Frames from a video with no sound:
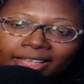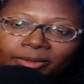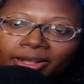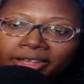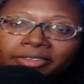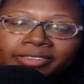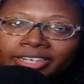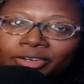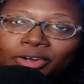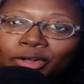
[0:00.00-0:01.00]
other
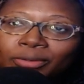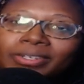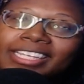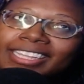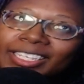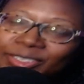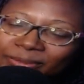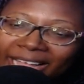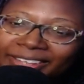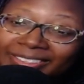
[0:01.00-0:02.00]
than her own, he like
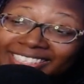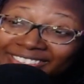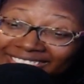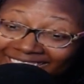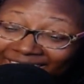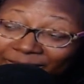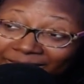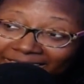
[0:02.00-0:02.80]
smiled and he was like really